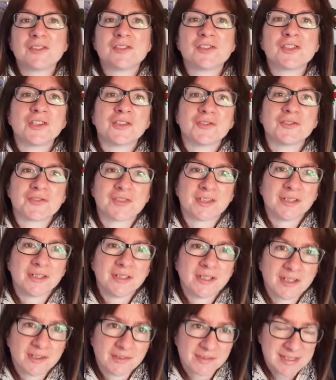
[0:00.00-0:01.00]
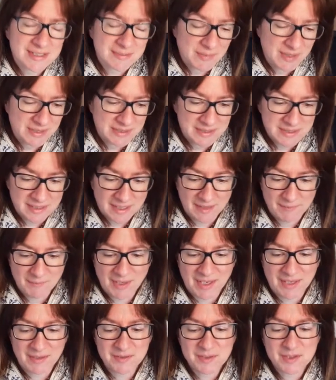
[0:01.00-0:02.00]
children at Christmas time,
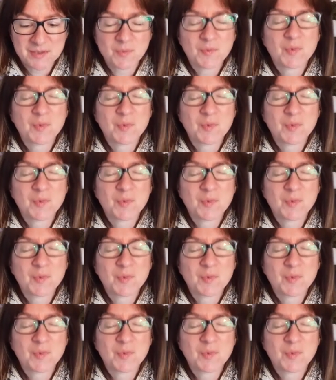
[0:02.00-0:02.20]
and